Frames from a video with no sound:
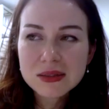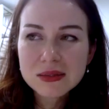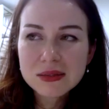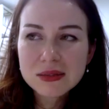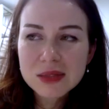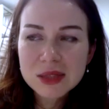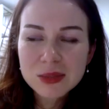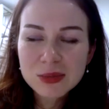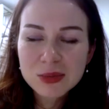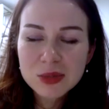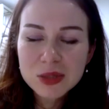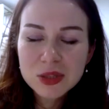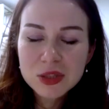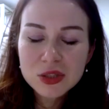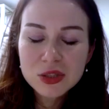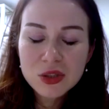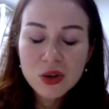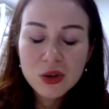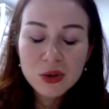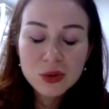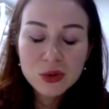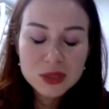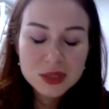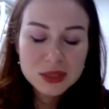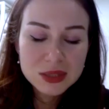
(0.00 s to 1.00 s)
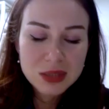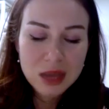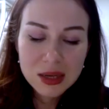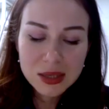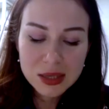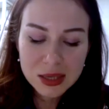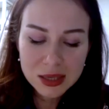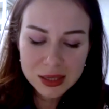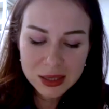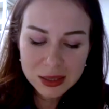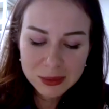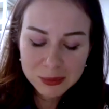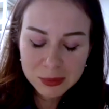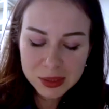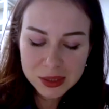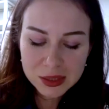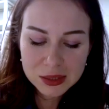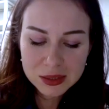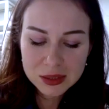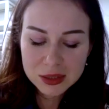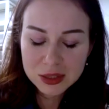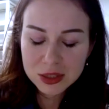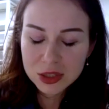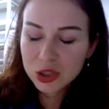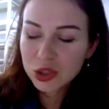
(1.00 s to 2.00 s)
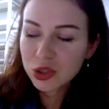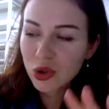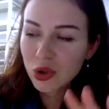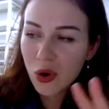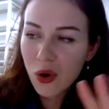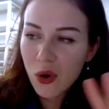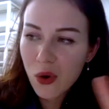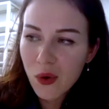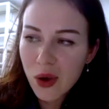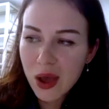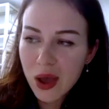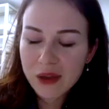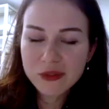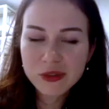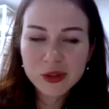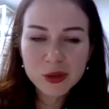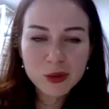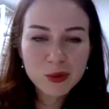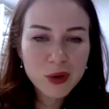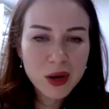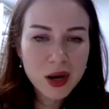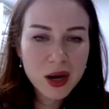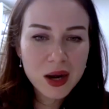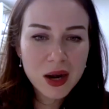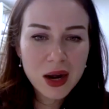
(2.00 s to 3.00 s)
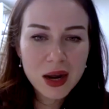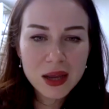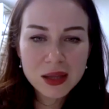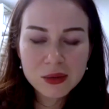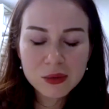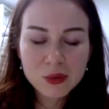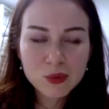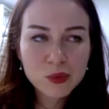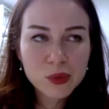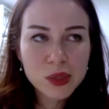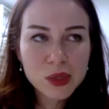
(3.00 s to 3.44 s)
it was so stunning. I mean, the snow everywhere, and